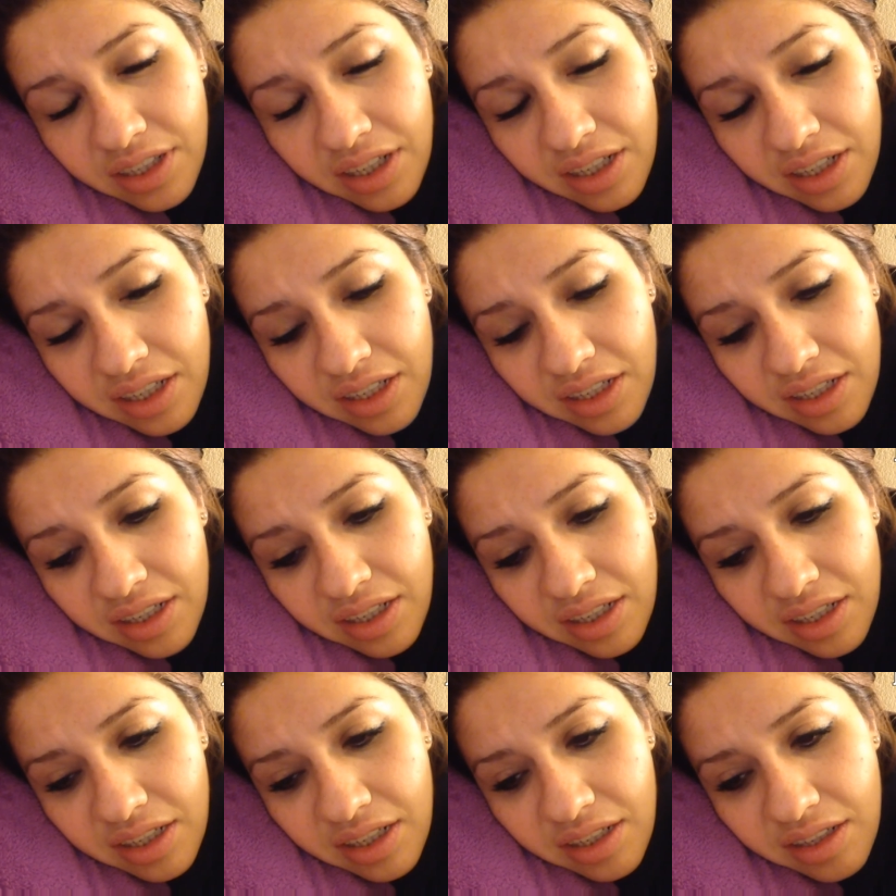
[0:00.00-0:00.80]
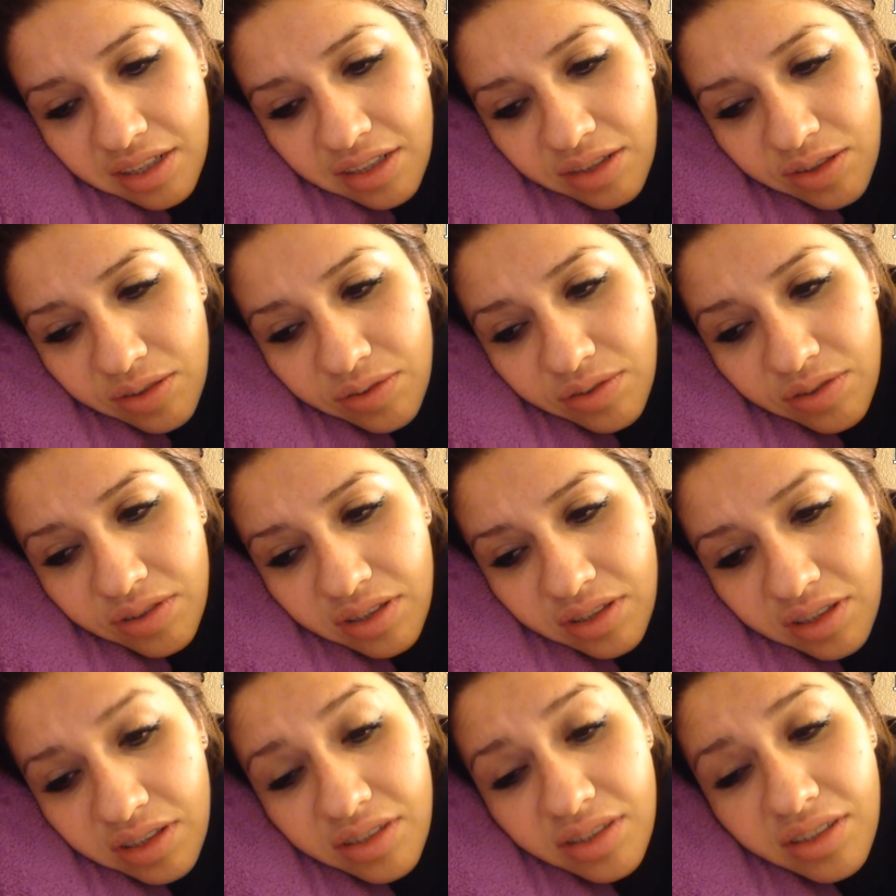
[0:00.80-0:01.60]
and
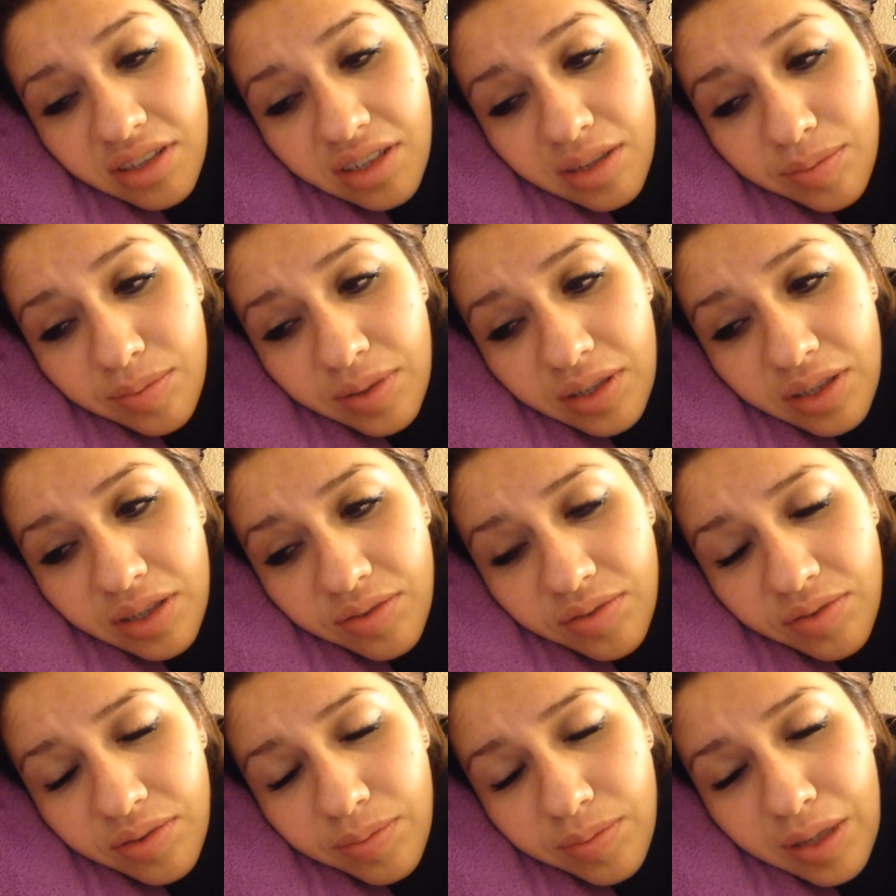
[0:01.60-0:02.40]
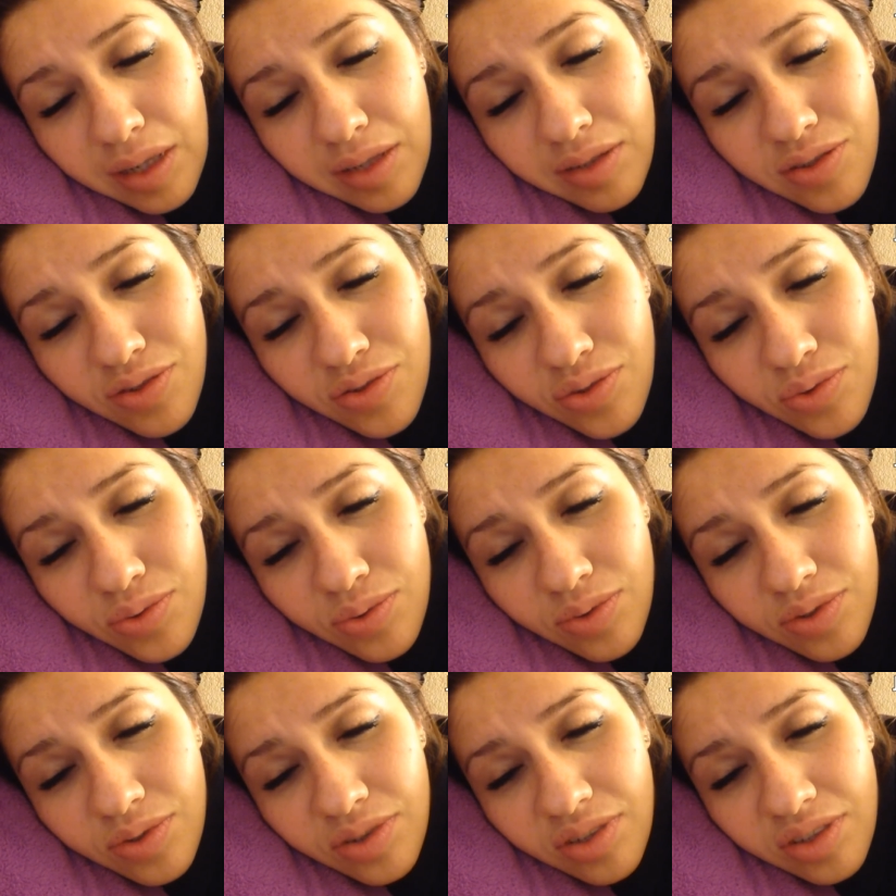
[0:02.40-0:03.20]
hopefully he's going to be off the meds
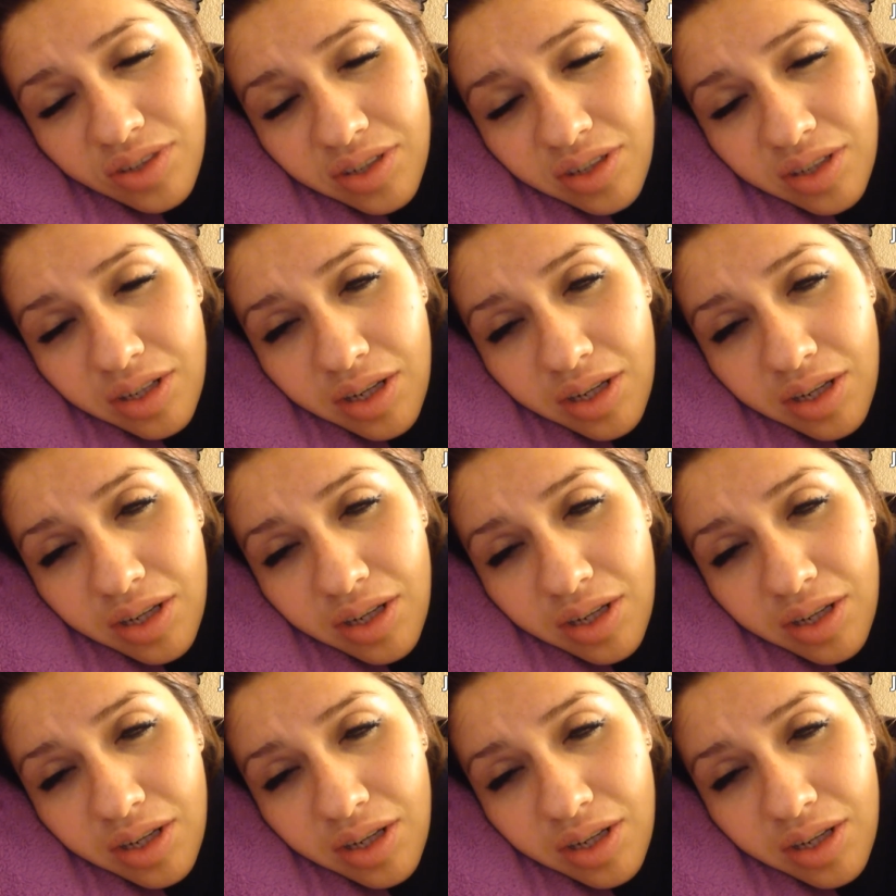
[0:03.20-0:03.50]
soon.